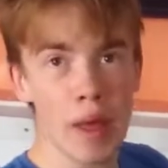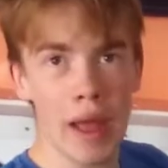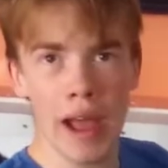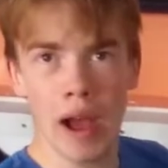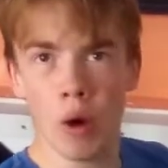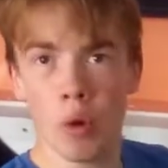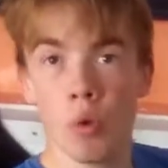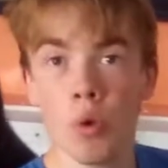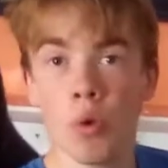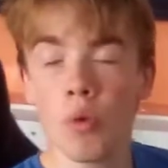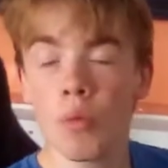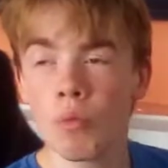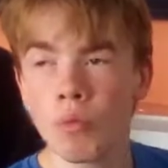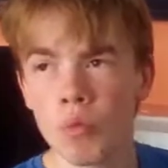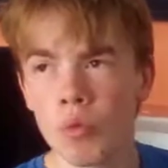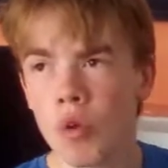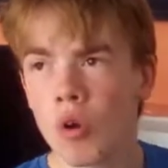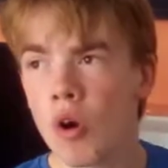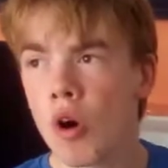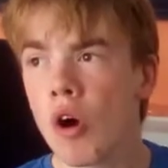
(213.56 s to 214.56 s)
bill,
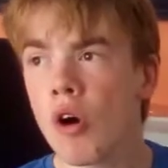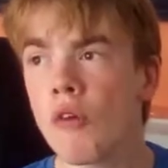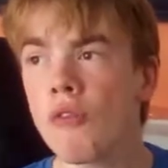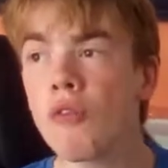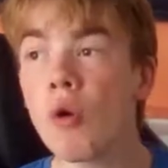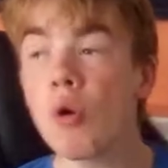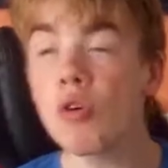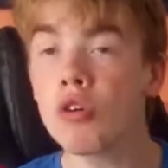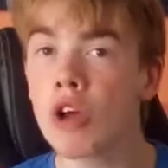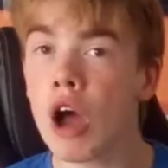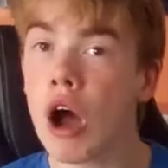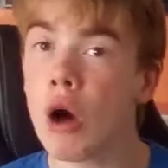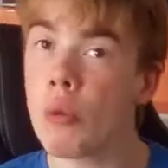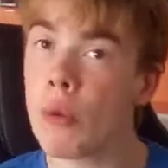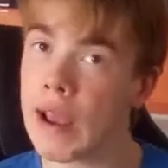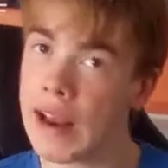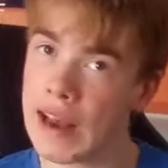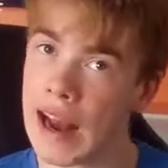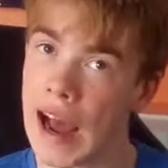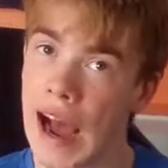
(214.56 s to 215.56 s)
for
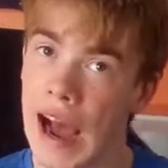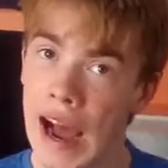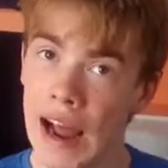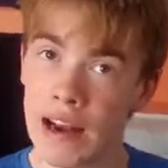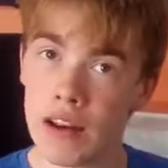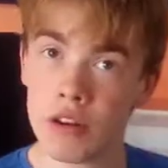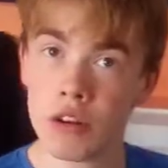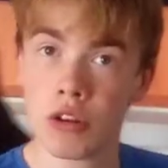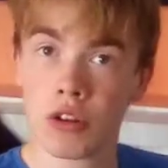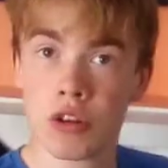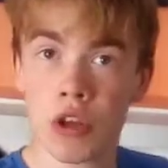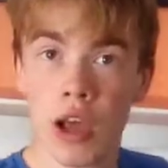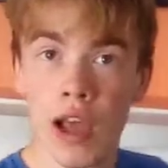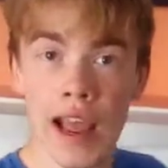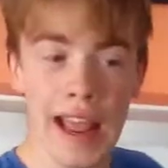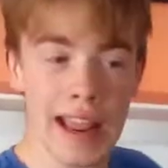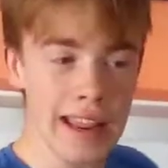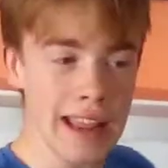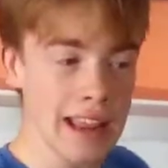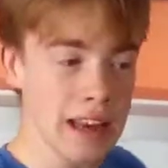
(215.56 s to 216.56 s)
going and
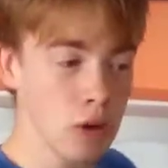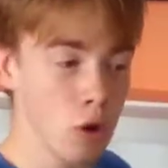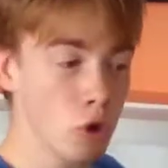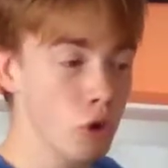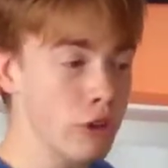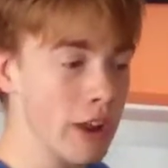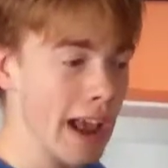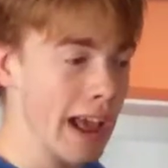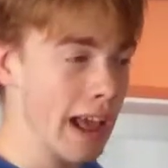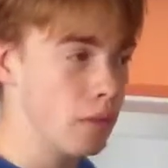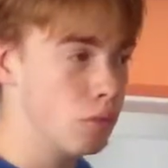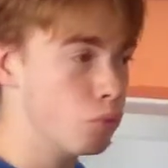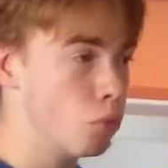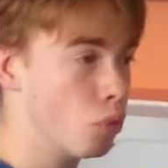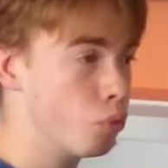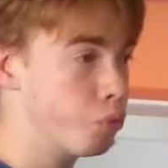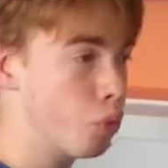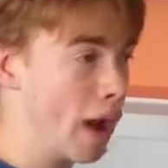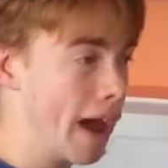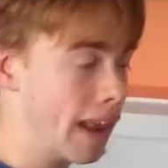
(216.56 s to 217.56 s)
eating your chips
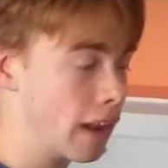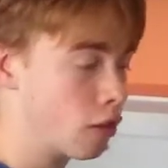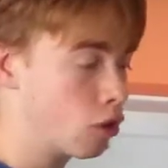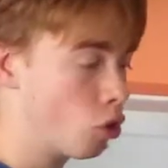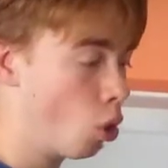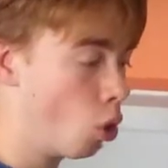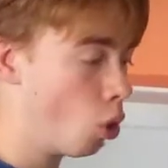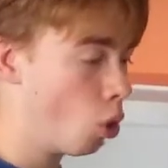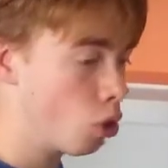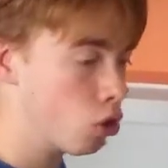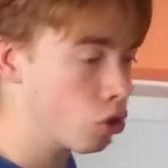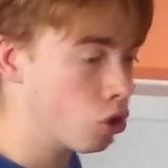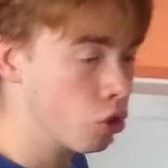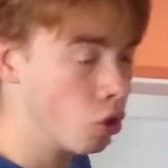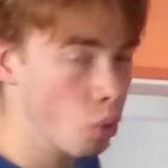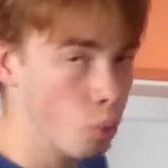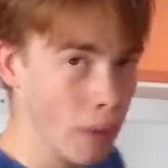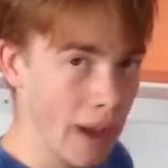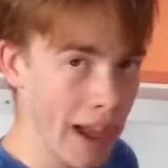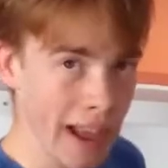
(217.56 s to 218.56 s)
with red
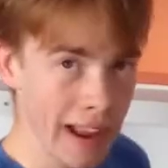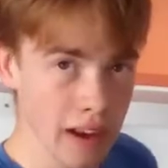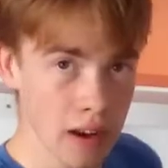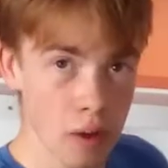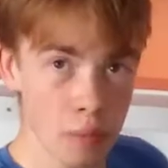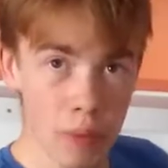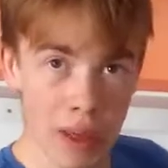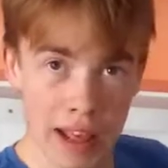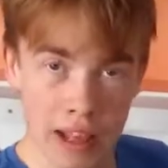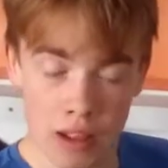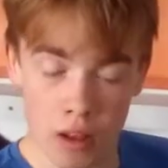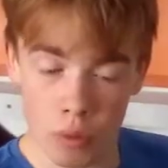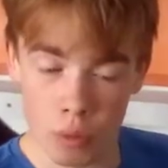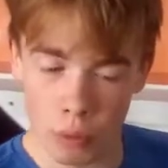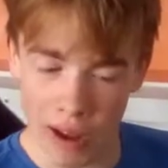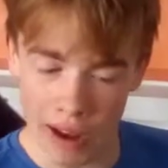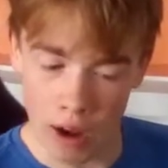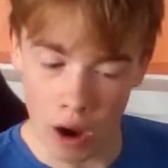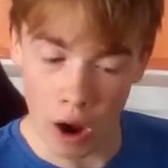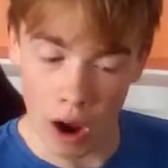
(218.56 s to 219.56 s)
sauce, when me,
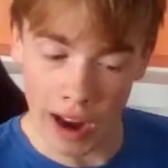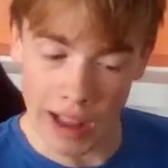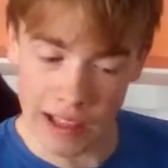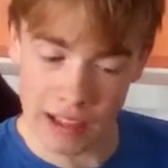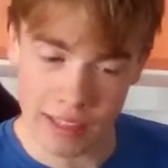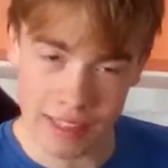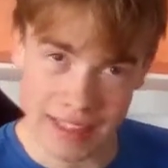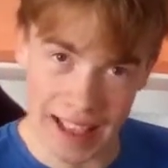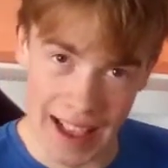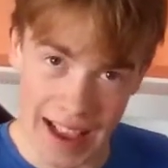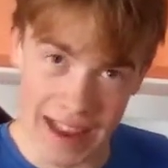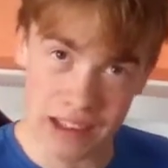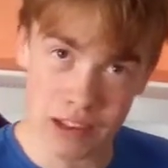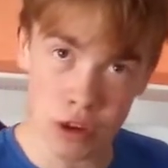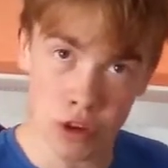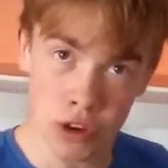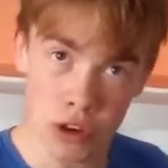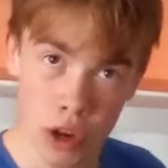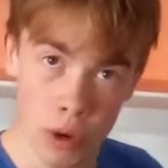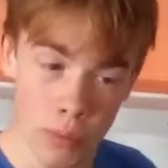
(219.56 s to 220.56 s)
when I said
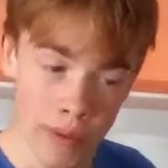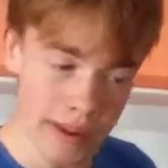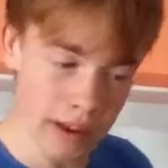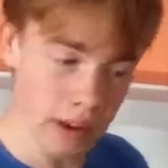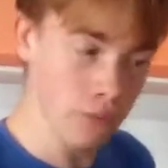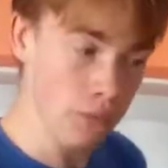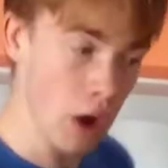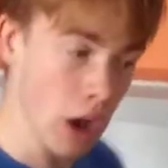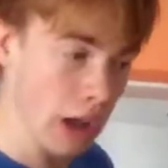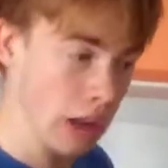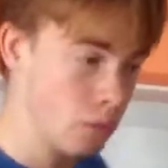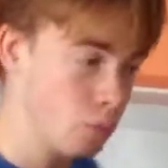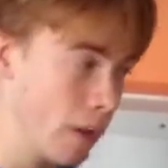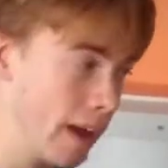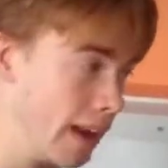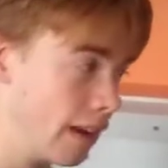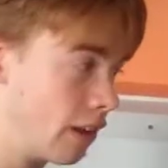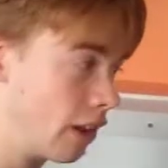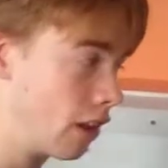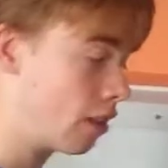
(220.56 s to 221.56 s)
to you when you first
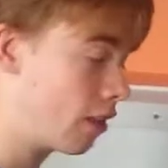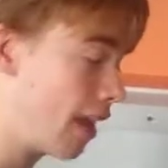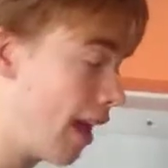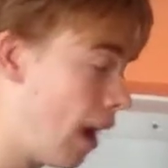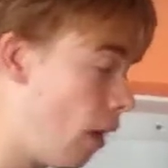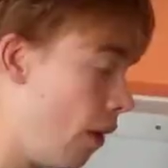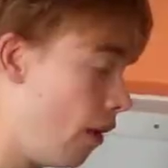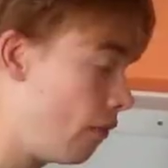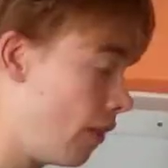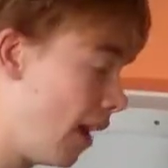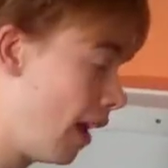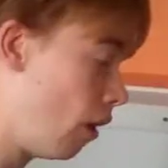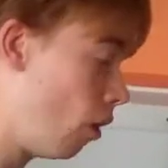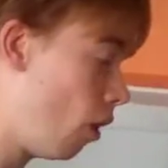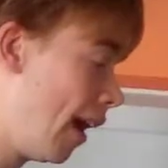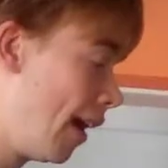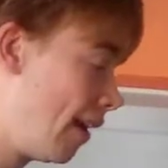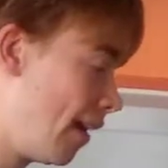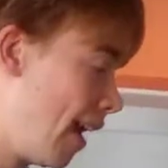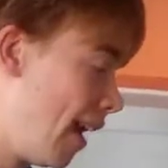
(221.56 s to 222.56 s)
went to school, if you didn't
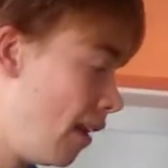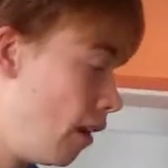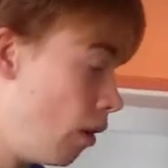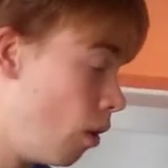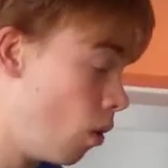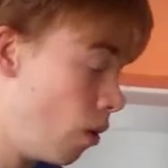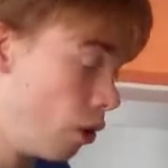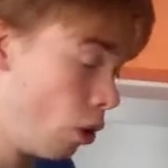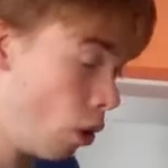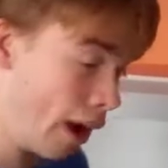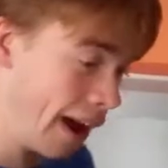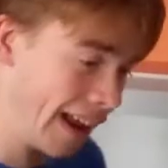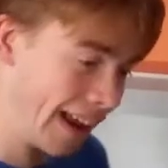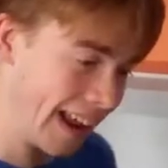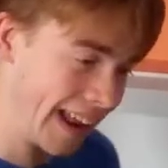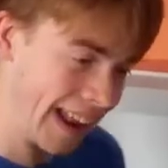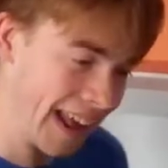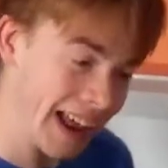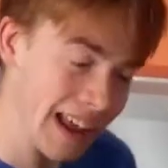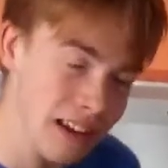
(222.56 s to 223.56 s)
like it, you're not
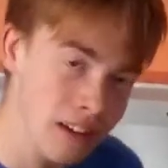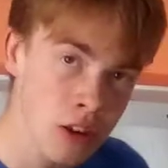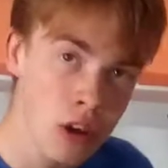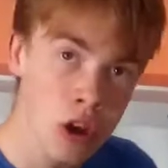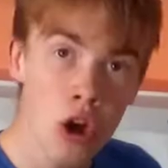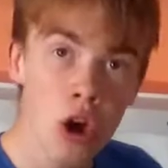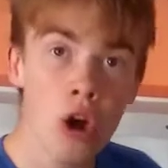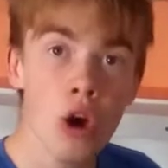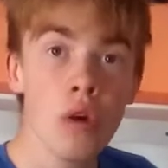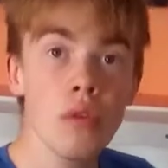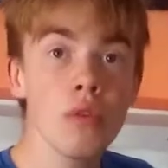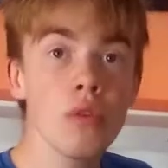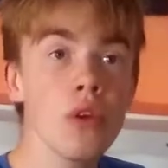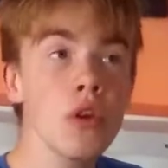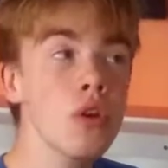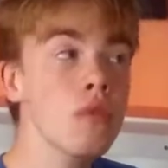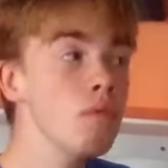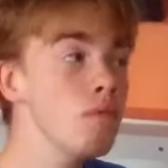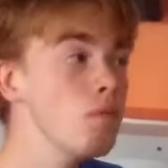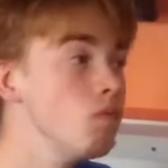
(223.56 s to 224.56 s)
eating it,
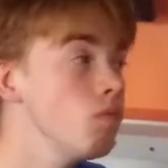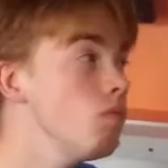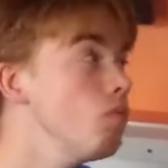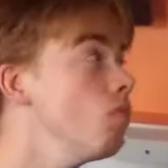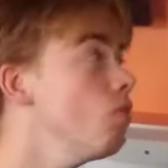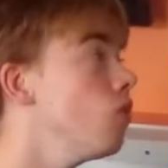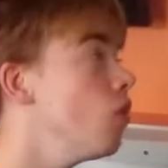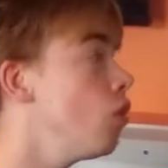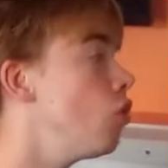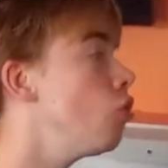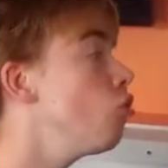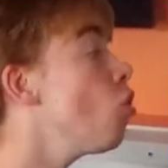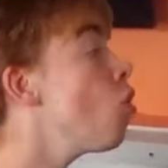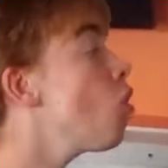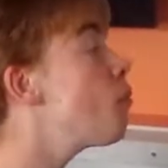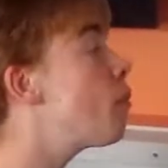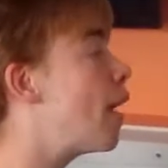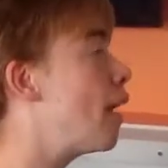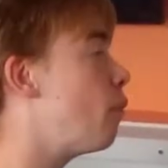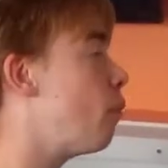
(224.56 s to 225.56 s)

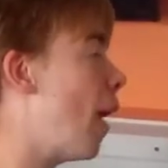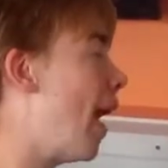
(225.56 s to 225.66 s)
you'll be